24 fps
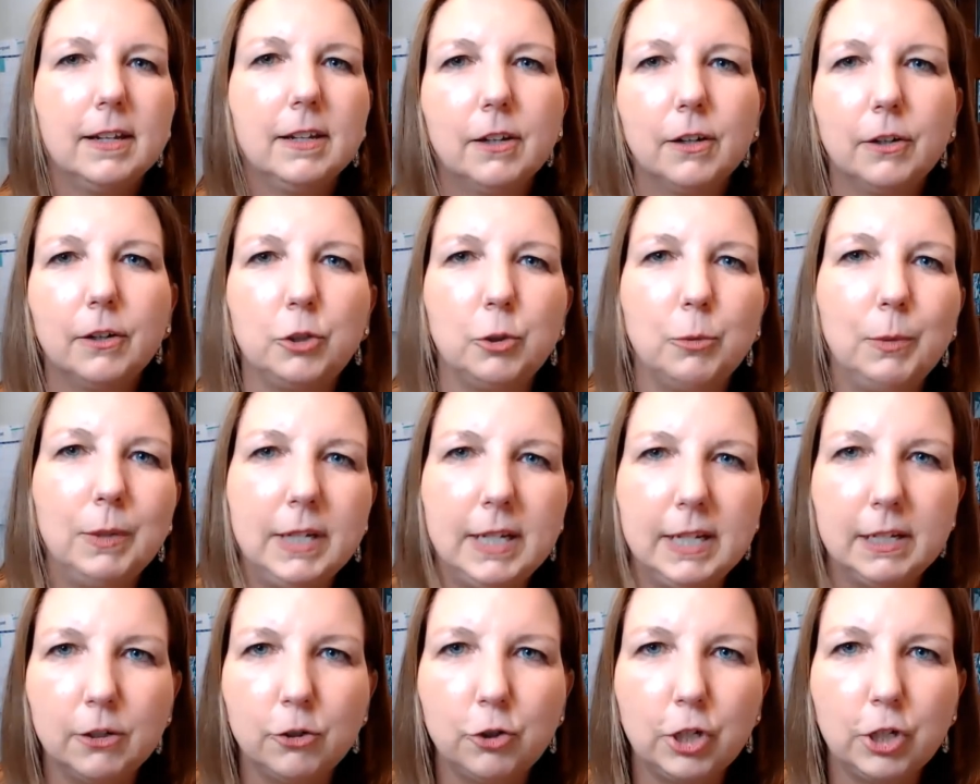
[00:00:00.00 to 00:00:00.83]
Do we
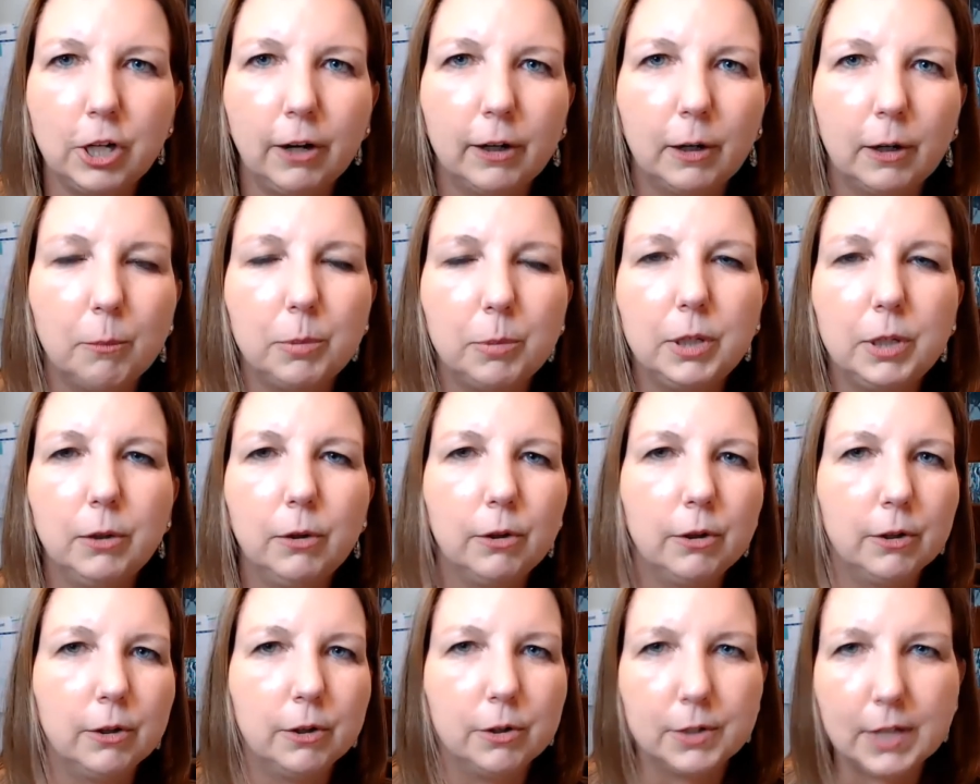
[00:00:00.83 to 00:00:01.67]
need to share
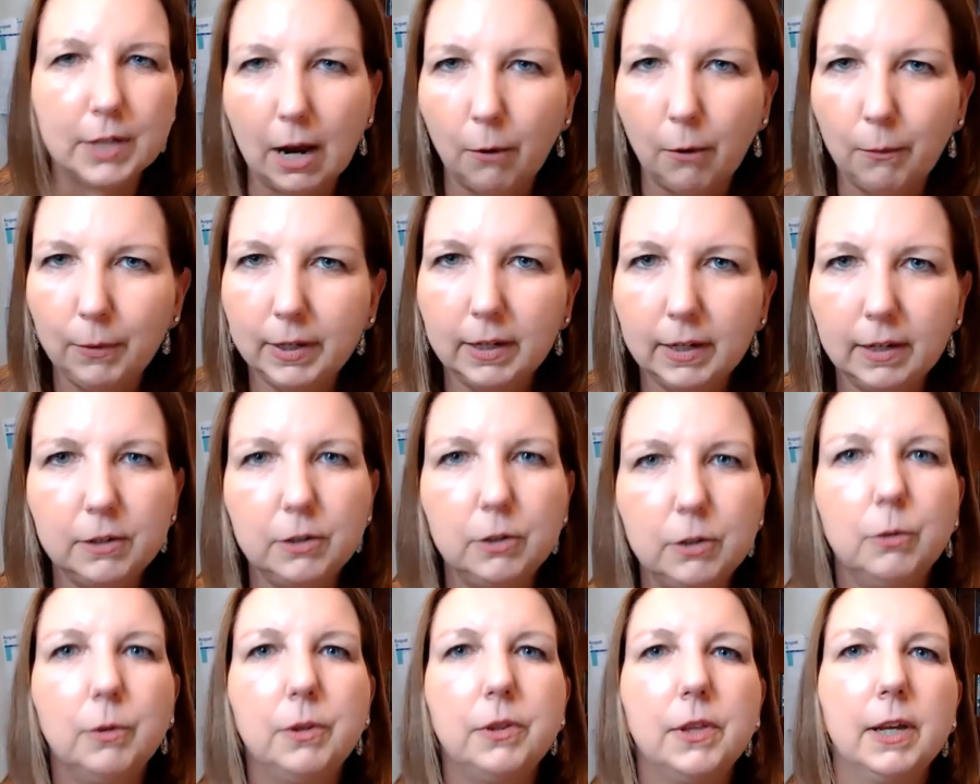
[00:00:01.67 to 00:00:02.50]
computers? How are we going to
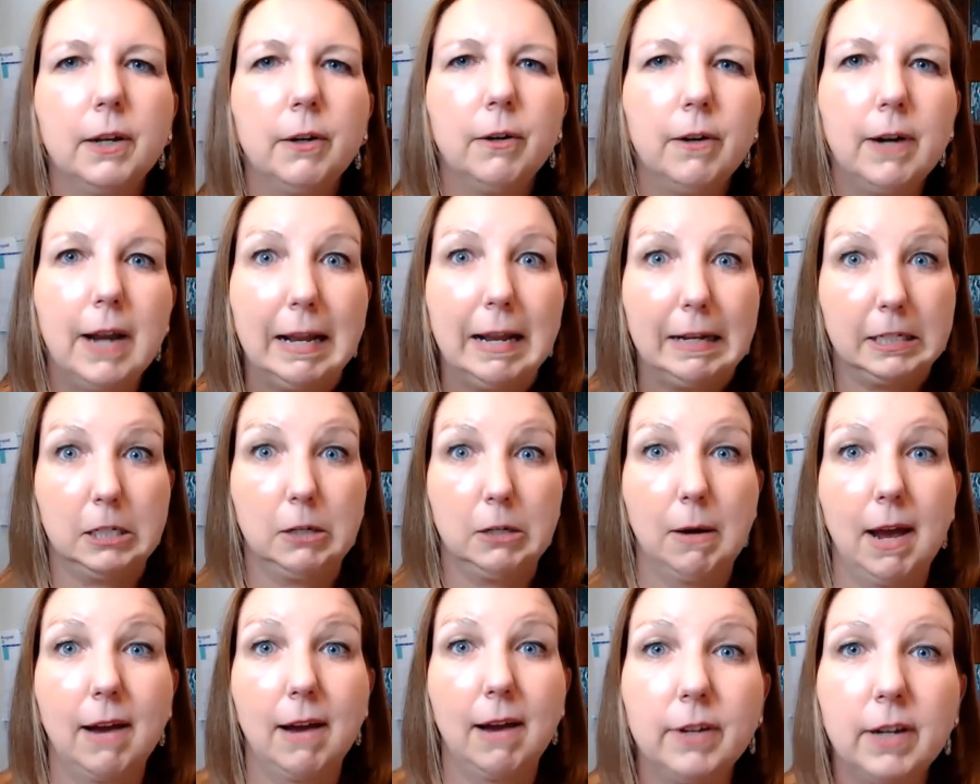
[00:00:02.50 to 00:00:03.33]
do with internet? Do
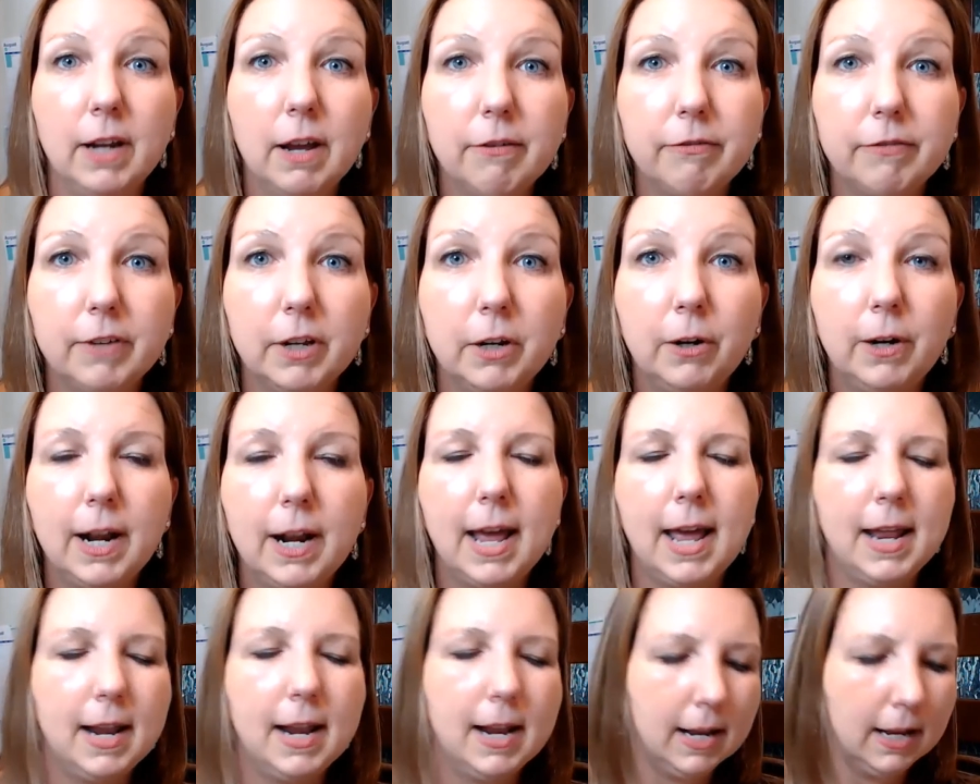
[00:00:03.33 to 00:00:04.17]
you have enough
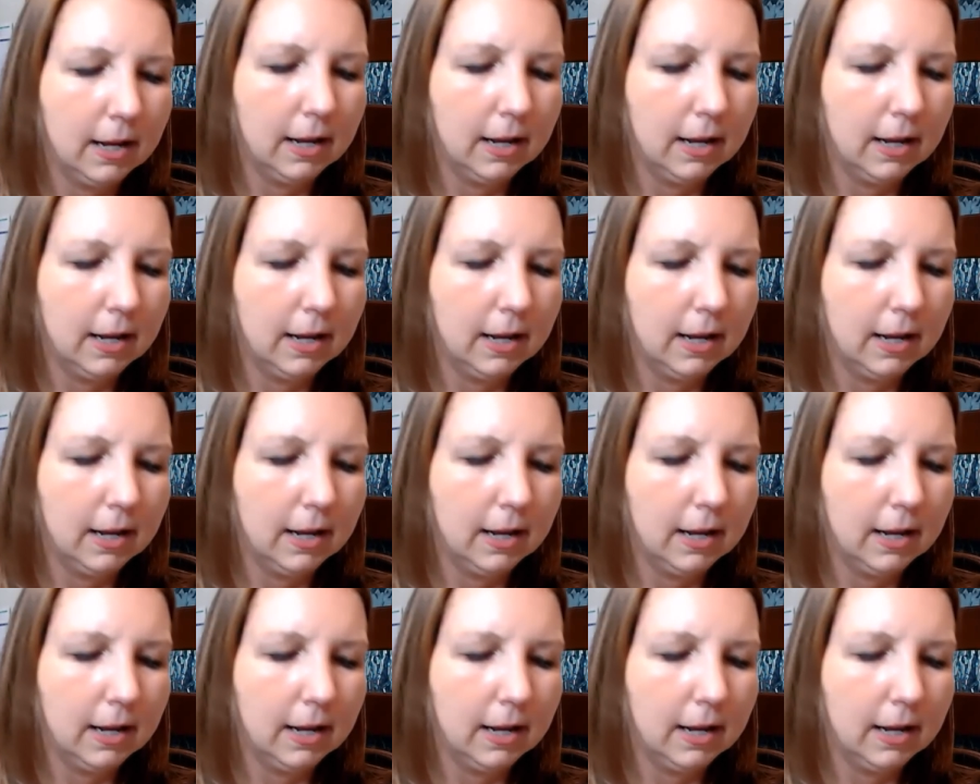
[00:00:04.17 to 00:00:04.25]
internet?